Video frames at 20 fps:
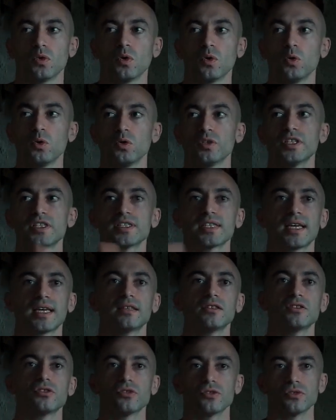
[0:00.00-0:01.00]
all these
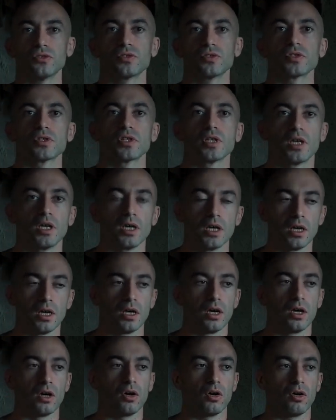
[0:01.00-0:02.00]
attitudes
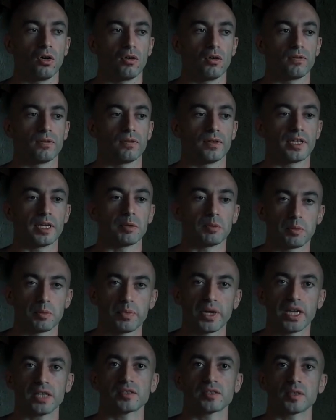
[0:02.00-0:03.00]
they were
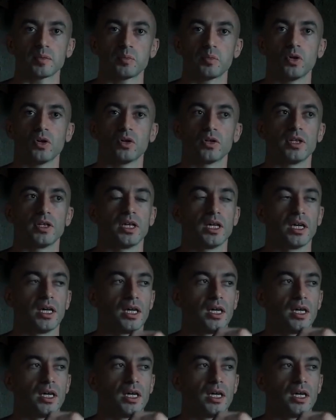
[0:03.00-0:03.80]
based upon